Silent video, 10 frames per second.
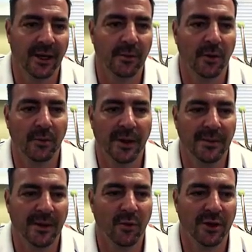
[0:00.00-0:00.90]
Maybe I
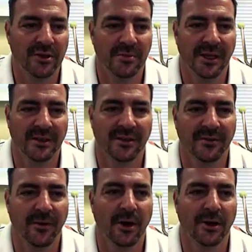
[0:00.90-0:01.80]
wanted to make this
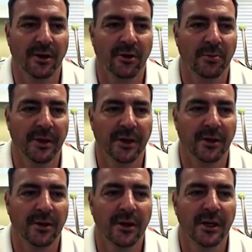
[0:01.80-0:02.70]
font a little bigger,
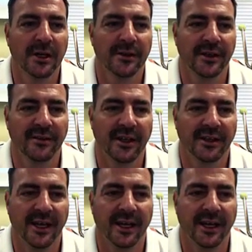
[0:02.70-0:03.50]
things like that.